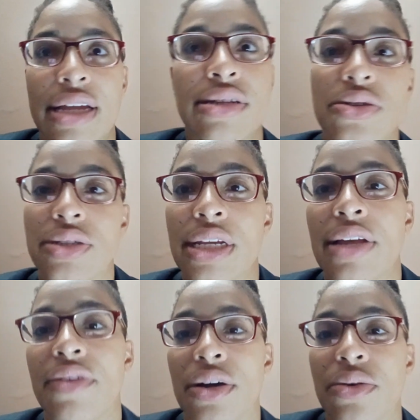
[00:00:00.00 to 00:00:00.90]
I can totally
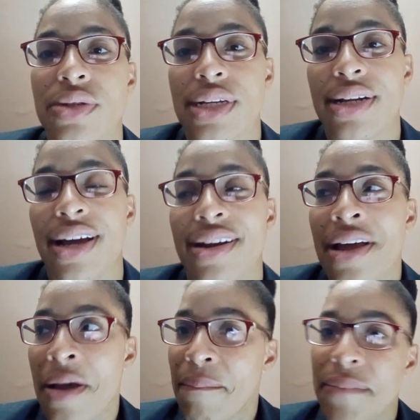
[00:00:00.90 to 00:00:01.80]
give you a quote on that.
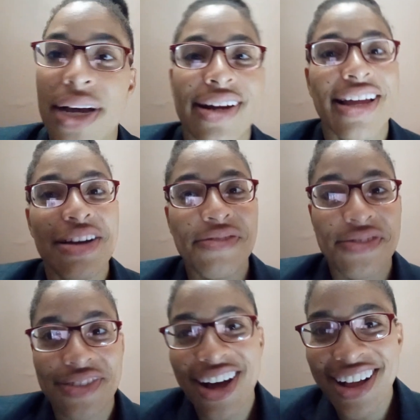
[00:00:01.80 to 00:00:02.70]
But if
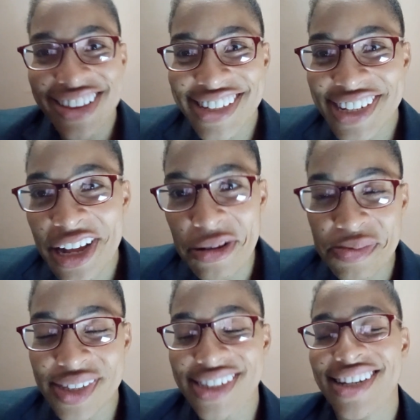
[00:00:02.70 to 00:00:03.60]
all this
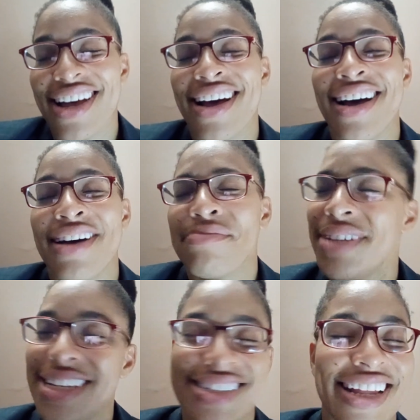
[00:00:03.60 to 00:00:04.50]
helps,
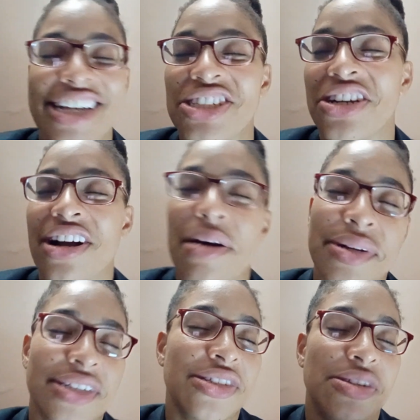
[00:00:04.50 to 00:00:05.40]
please like, share,
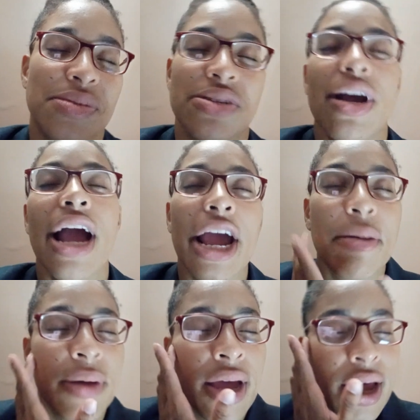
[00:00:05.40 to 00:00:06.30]
comment, and subscribe.